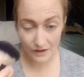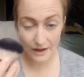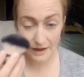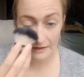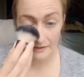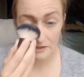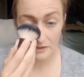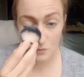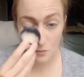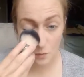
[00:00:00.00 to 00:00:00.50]

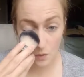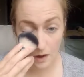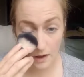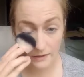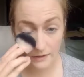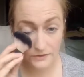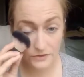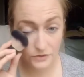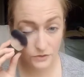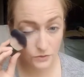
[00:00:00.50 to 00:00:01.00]
And you
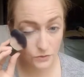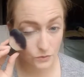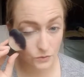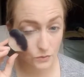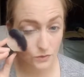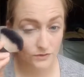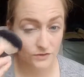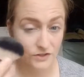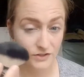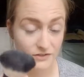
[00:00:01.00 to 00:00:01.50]
want
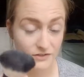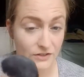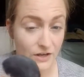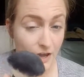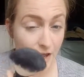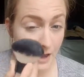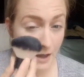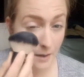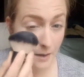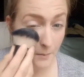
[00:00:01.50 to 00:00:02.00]
to just
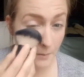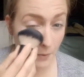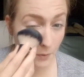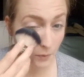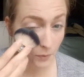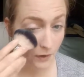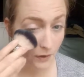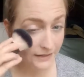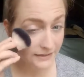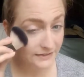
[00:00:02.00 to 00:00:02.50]

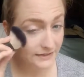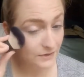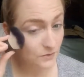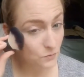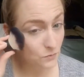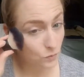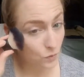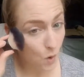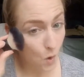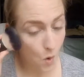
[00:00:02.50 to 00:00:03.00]
press
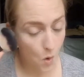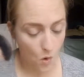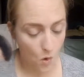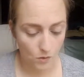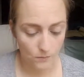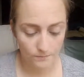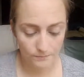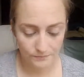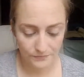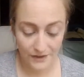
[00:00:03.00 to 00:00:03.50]
and
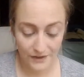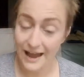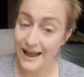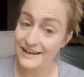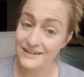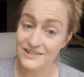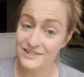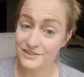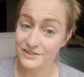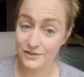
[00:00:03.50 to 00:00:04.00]
roll.
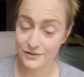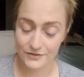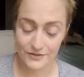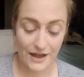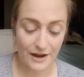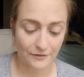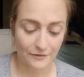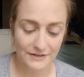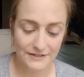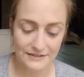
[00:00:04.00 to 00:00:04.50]
I just learned
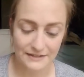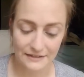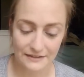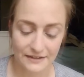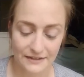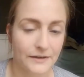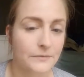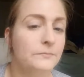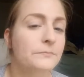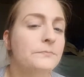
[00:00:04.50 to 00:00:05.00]
that
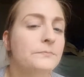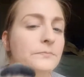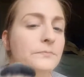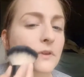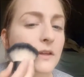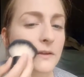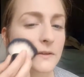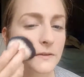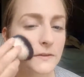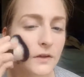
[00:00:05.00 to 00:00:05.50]
recently.
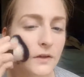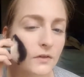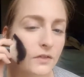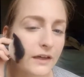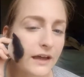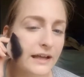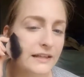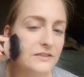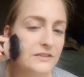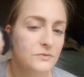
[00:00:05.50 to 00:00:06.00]
So
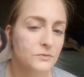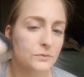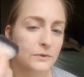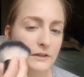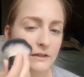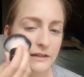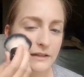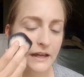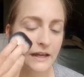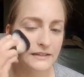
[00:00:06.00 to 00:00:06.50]
that's
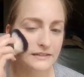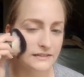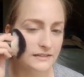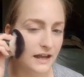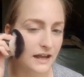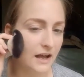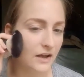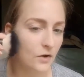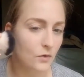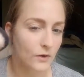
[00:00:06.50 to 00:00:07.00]
really, it's
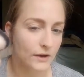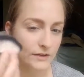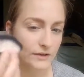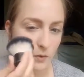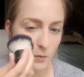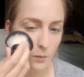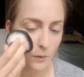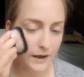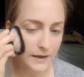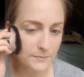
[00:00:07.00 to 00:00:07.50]
not going
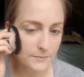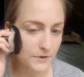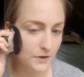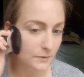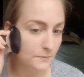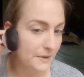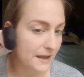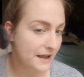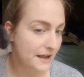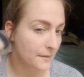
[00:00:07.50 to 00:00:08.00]
to wipe
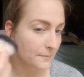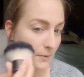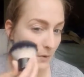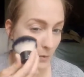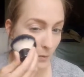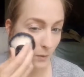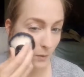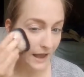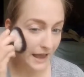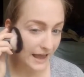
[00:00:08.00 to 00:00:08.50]
your makeup
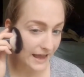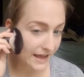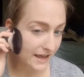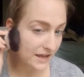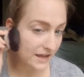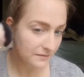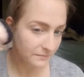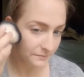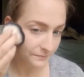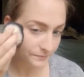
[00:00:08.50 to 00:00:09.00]

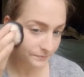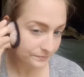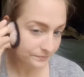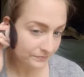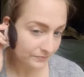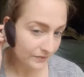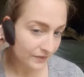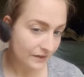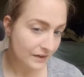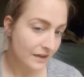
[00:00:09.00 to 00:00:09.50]
away.
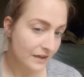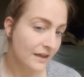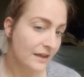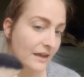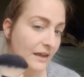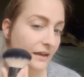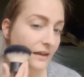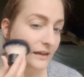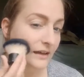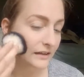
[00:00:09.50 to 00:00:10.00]

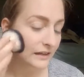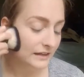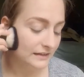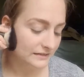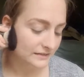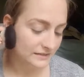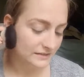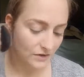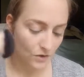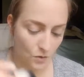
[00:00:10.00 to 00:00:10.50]

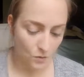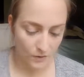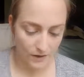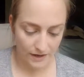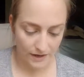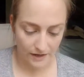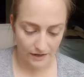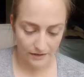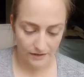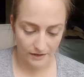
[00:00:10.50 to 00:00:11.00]
It's
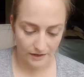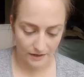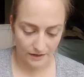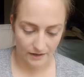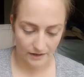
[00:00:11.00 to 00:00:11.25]
going,